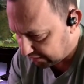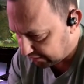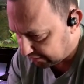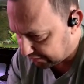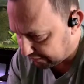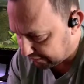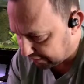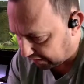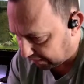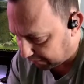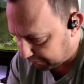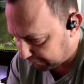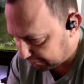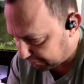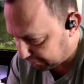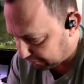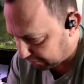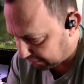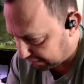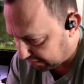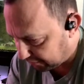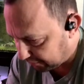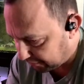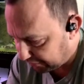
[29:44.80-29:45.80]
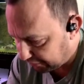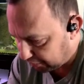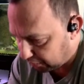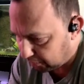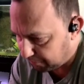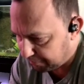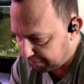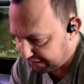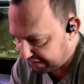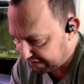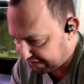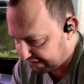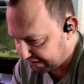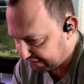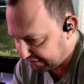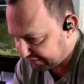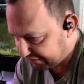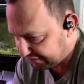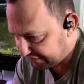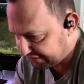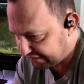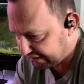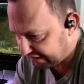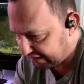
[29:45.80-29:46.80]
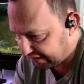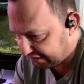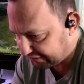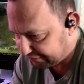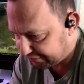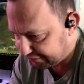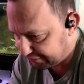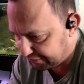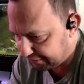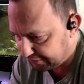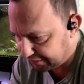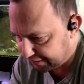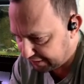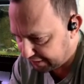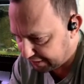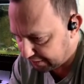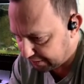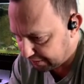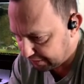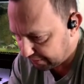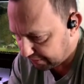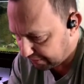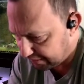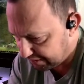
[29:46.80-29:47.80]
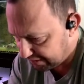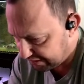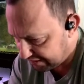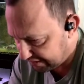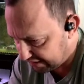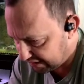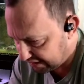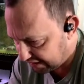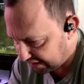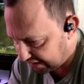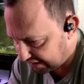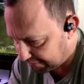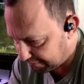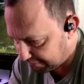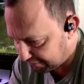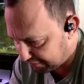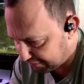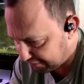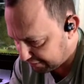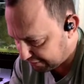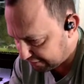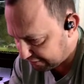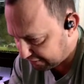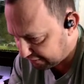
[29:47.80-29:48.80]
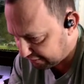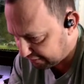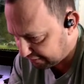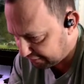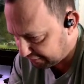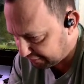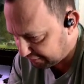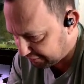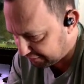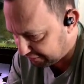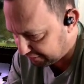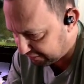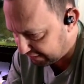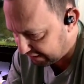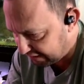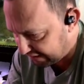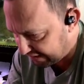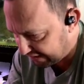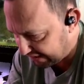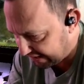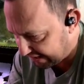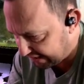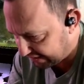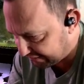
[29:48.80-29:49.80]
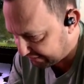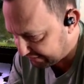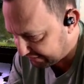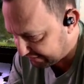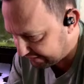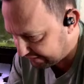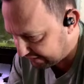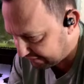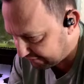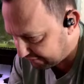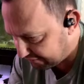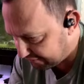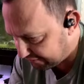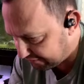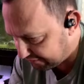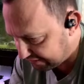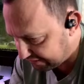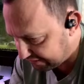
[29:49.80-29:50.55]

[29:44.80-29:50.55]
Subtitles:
So I'm just working with OBS Studio. Just trying to add stuff.